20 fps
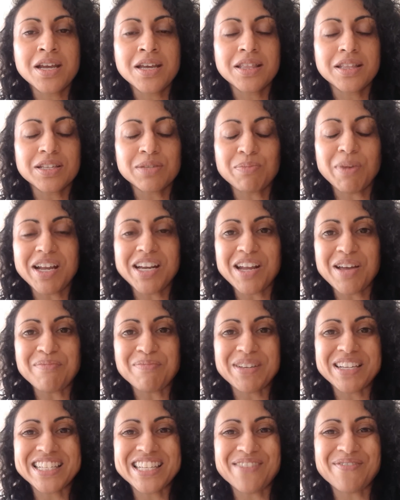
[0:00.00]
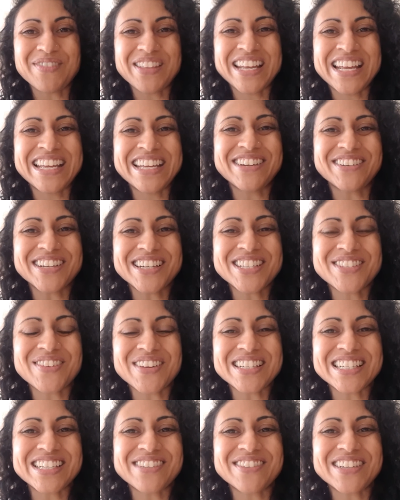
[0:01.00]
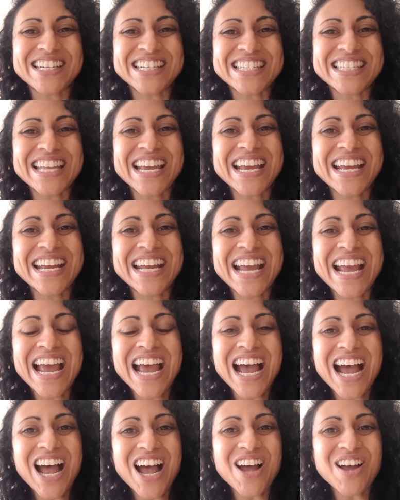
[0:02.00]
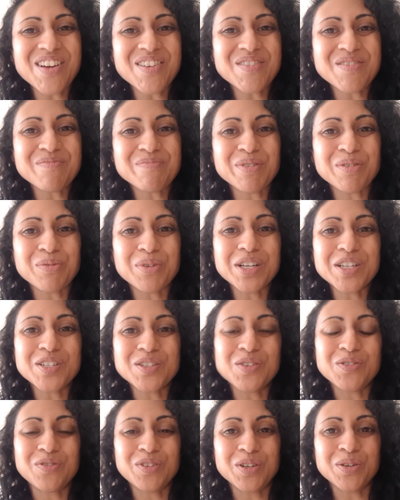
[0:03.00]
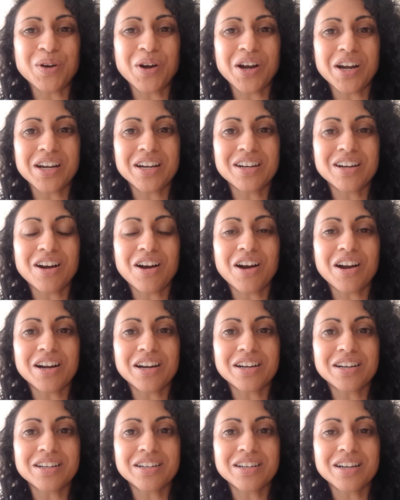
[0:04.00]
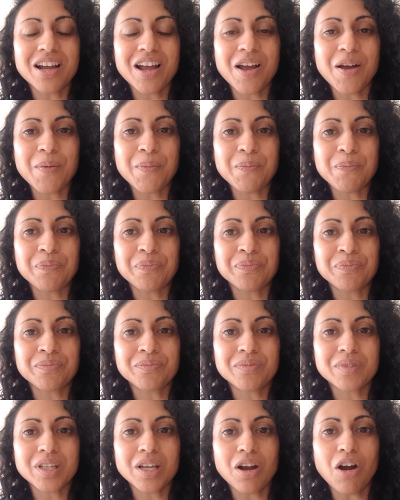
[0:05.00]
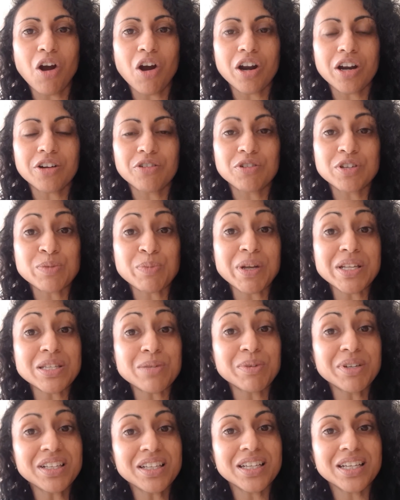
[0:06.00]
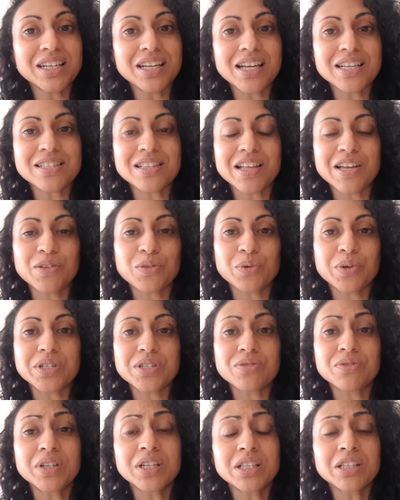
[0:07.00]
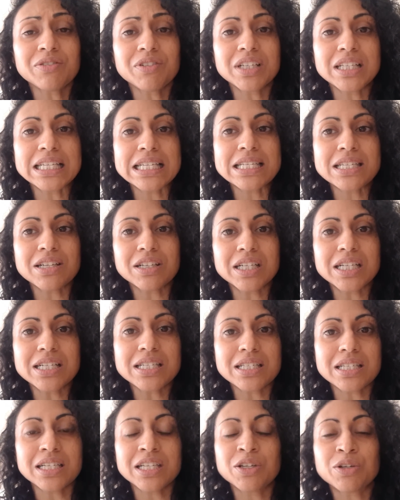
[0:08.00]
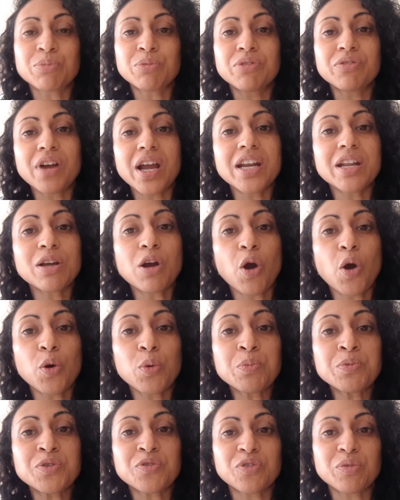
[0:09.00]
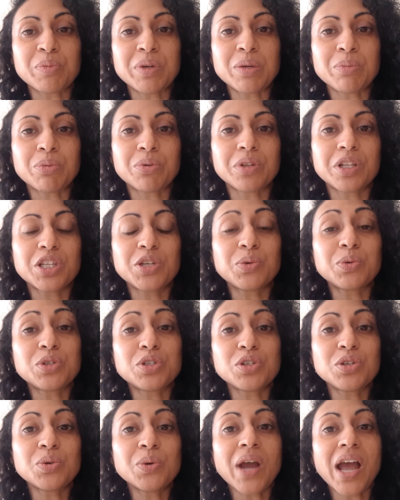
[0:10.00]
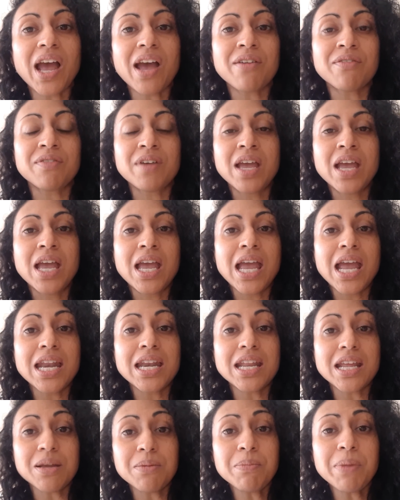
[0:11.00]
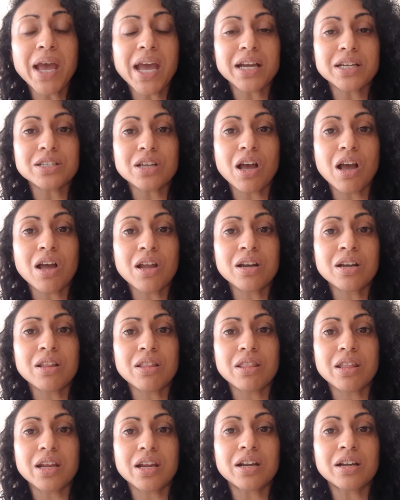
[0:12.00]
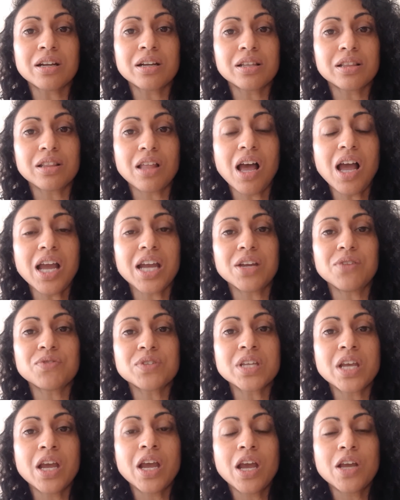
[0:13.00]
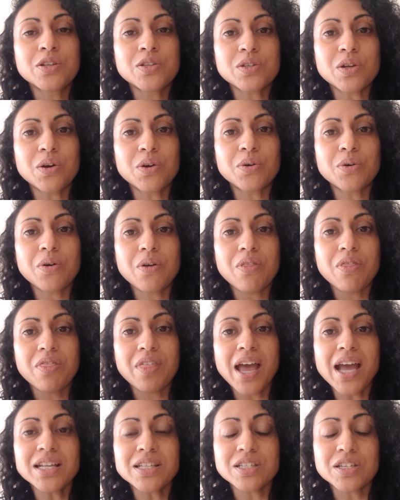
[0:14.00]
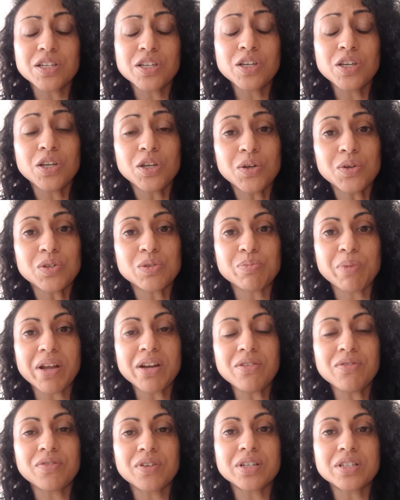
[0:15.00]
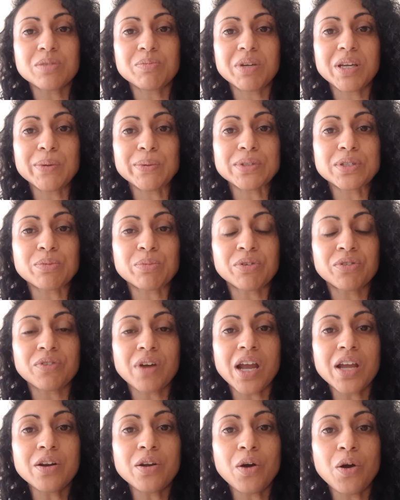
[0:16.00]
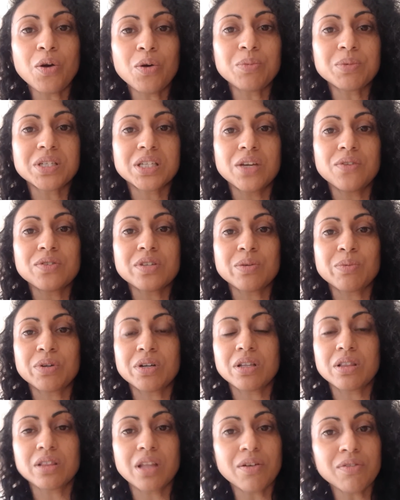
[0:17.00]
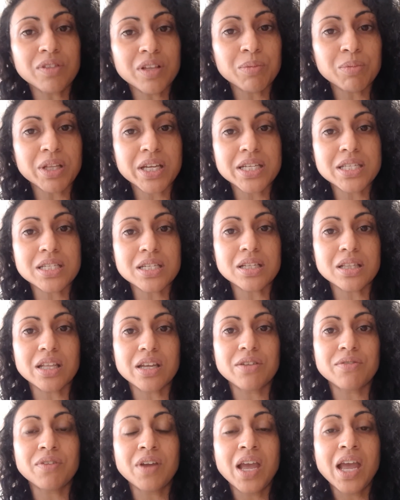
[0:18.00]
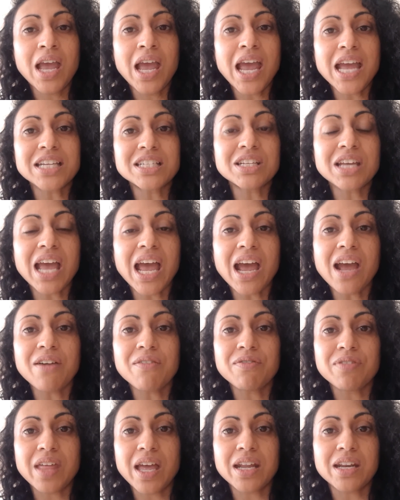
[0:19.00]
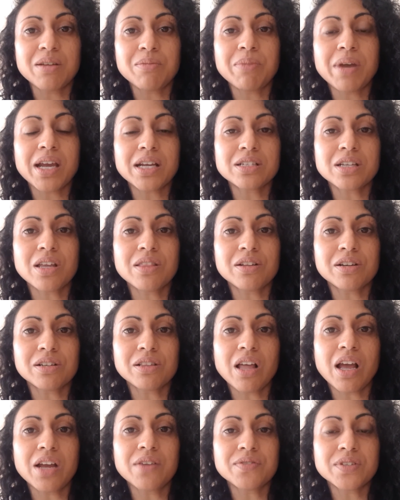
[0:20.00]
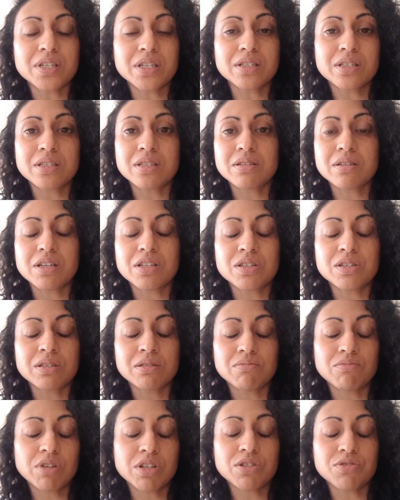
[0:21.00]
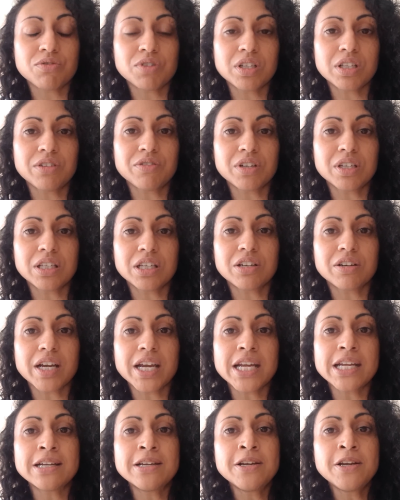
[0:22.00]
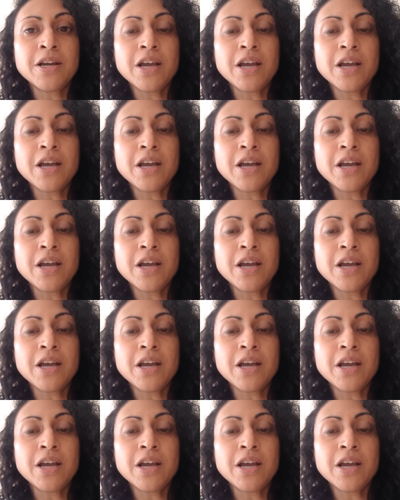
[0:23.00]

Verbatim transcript: This might not be something you're expecting me to say, uh, but we do view our, our um, our responsibility as landlords really, really seriously. You're providing homes for people and you do have an impact on their lives. So that's a huge benefit, to be able to provide a home, to give someone a lovely place to live and to have that impact on their lives. It's, it's, it's really, really great.